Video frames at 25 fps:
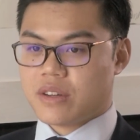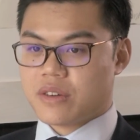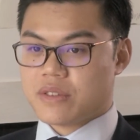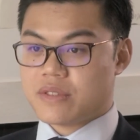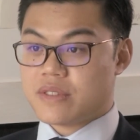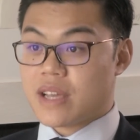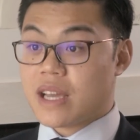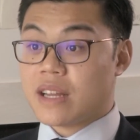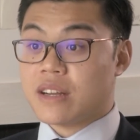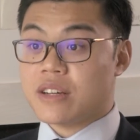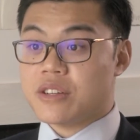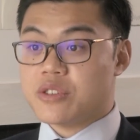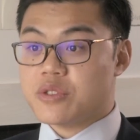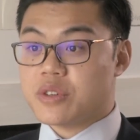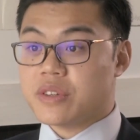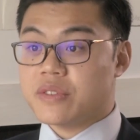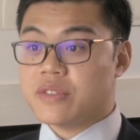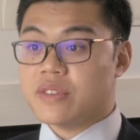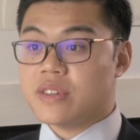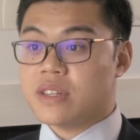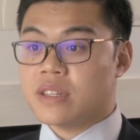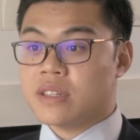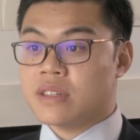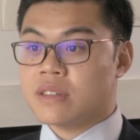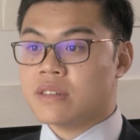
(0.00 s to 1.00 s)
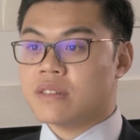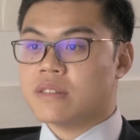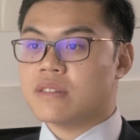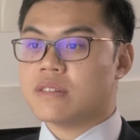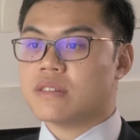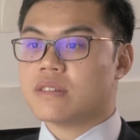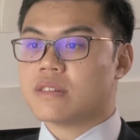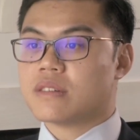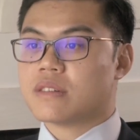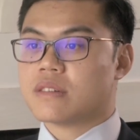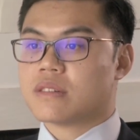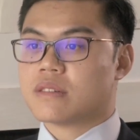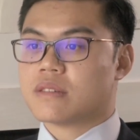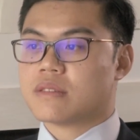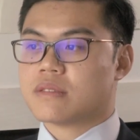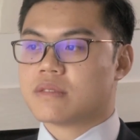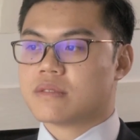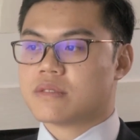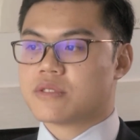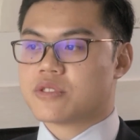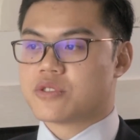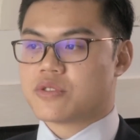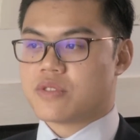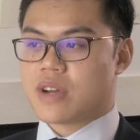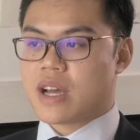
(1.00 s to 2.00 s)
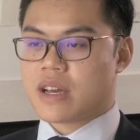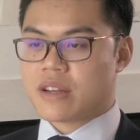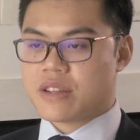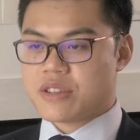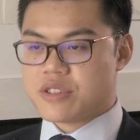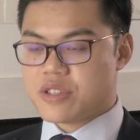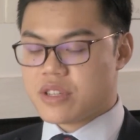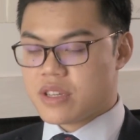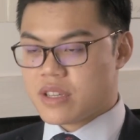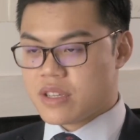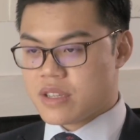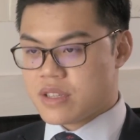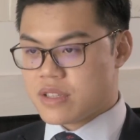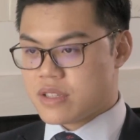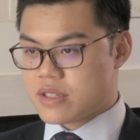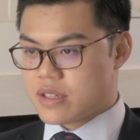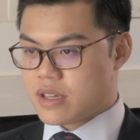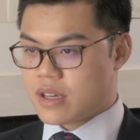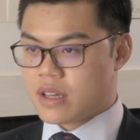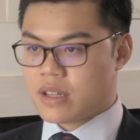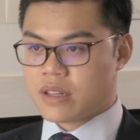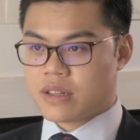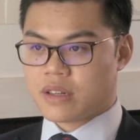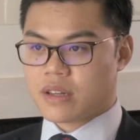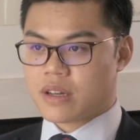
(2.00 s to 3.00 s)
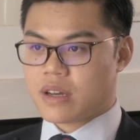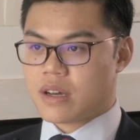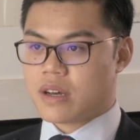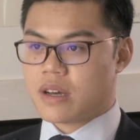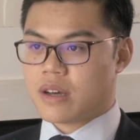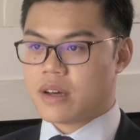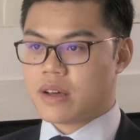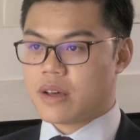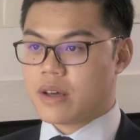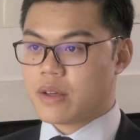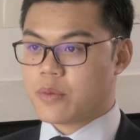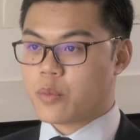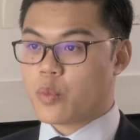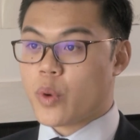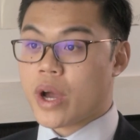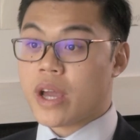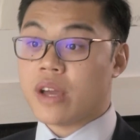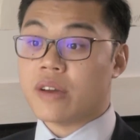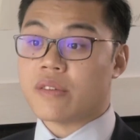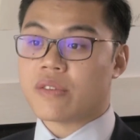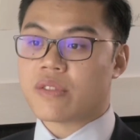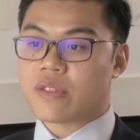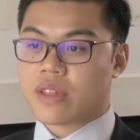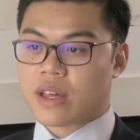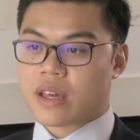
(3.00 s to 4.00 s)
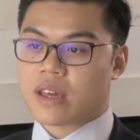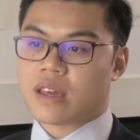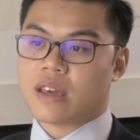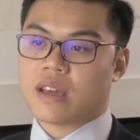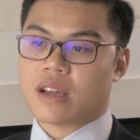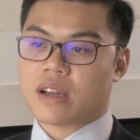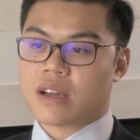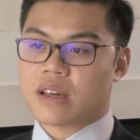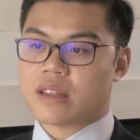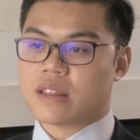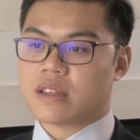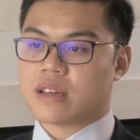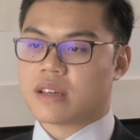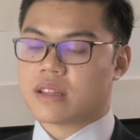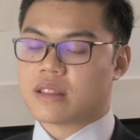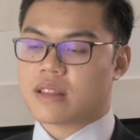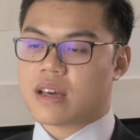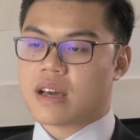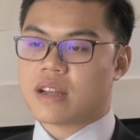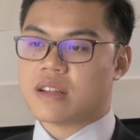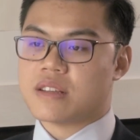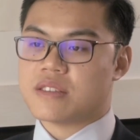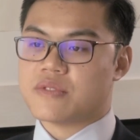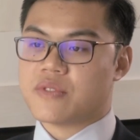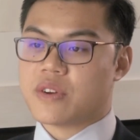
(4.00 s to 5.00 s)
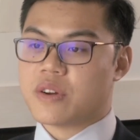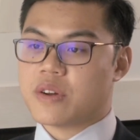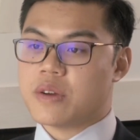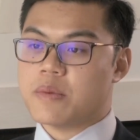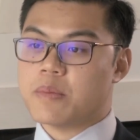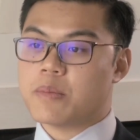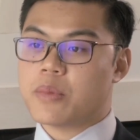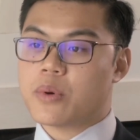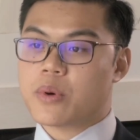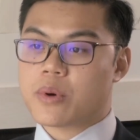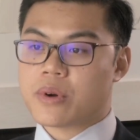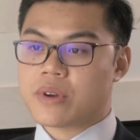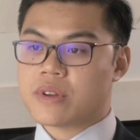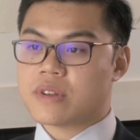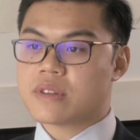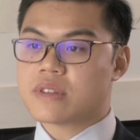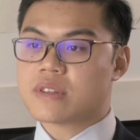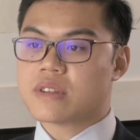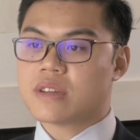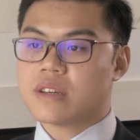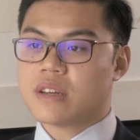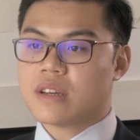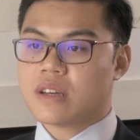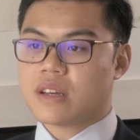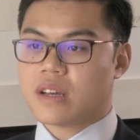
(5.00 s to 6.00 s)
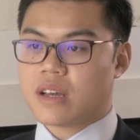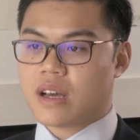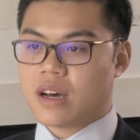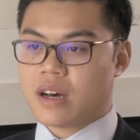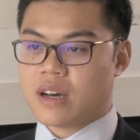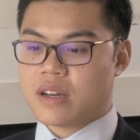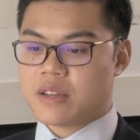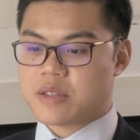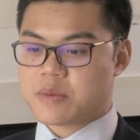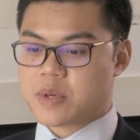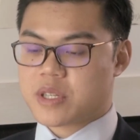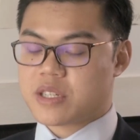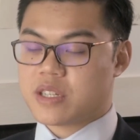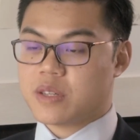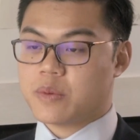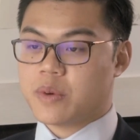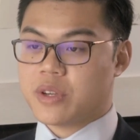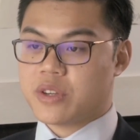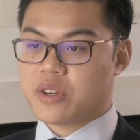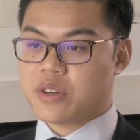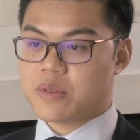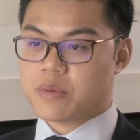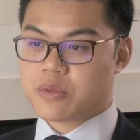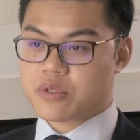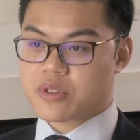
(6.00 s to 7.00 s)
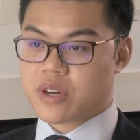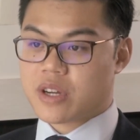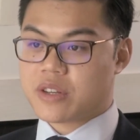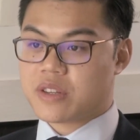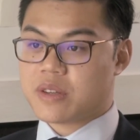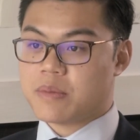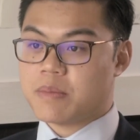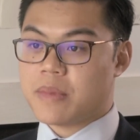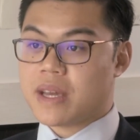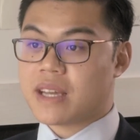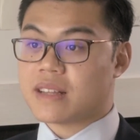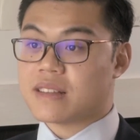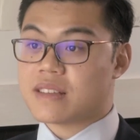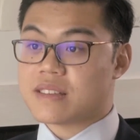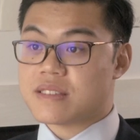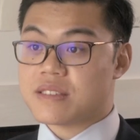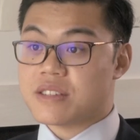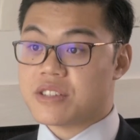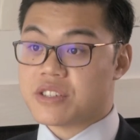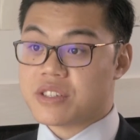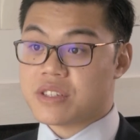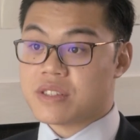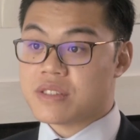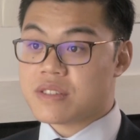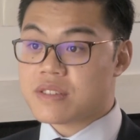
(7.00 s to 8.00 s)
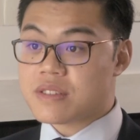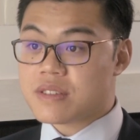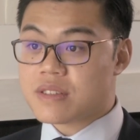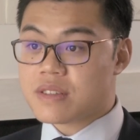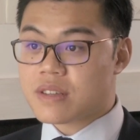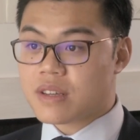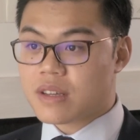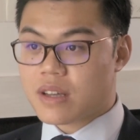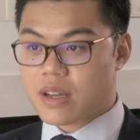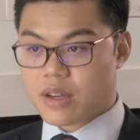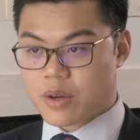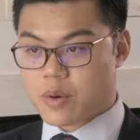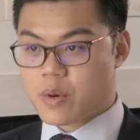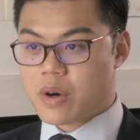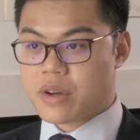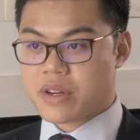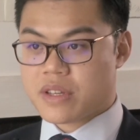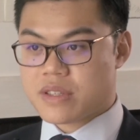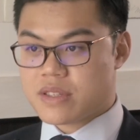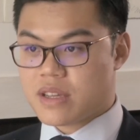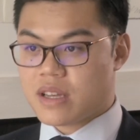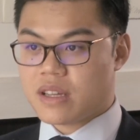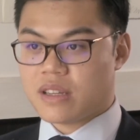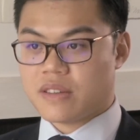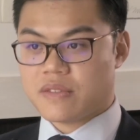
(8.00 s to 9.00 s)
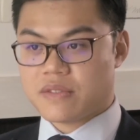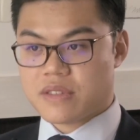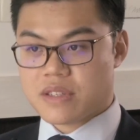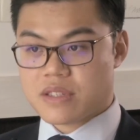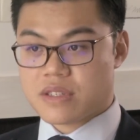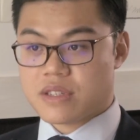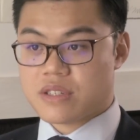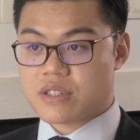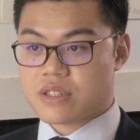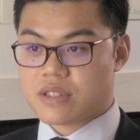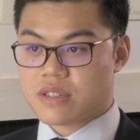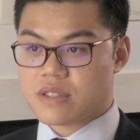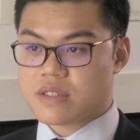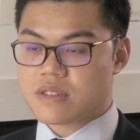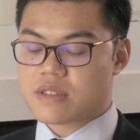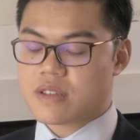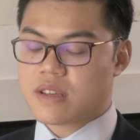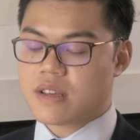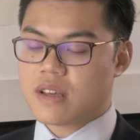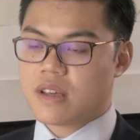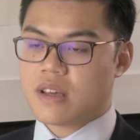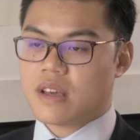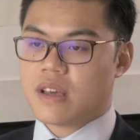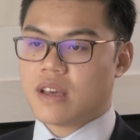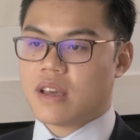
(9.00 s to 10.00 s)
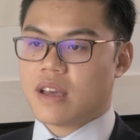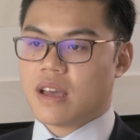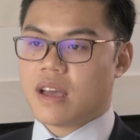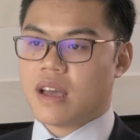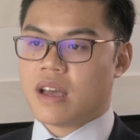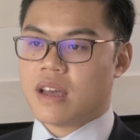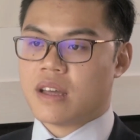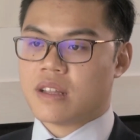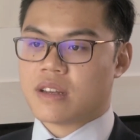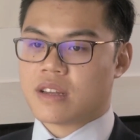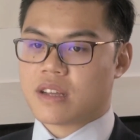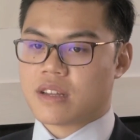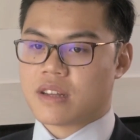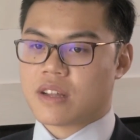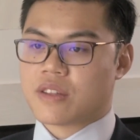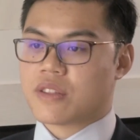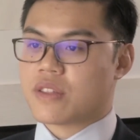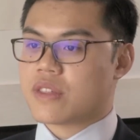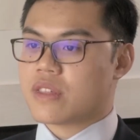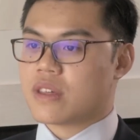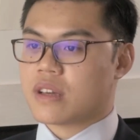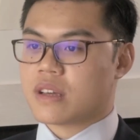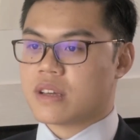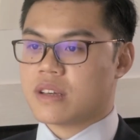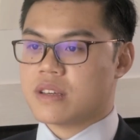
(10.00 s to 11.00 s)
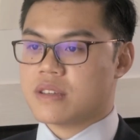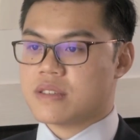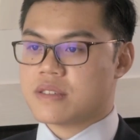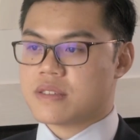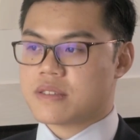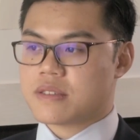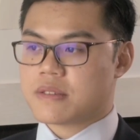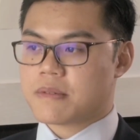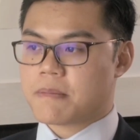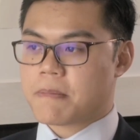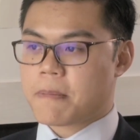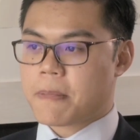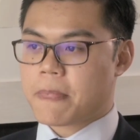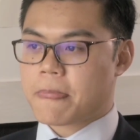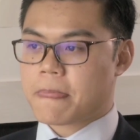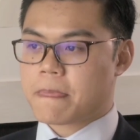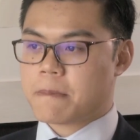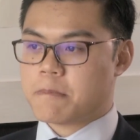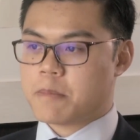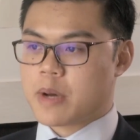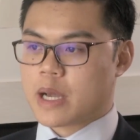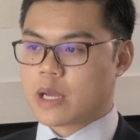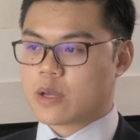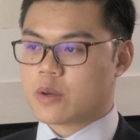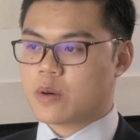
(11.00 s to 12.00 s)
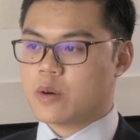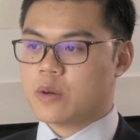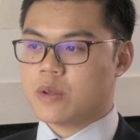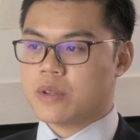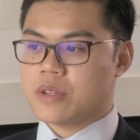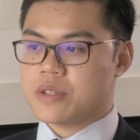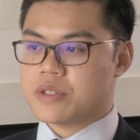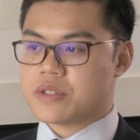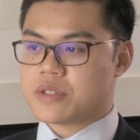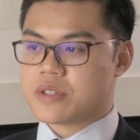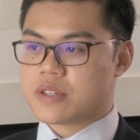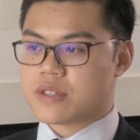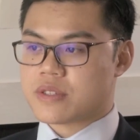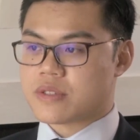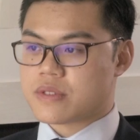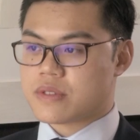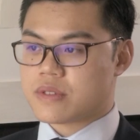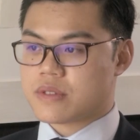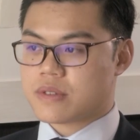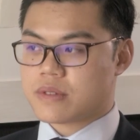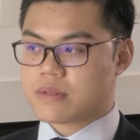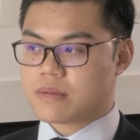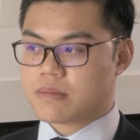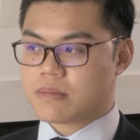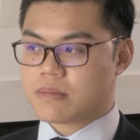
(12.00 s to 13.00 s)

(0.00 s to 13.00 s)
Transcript: data-driven strategies and way of thinking, I think that is very important, especially when you're trying to make decisions, quantitative decisions. And another thing is, my goal is just,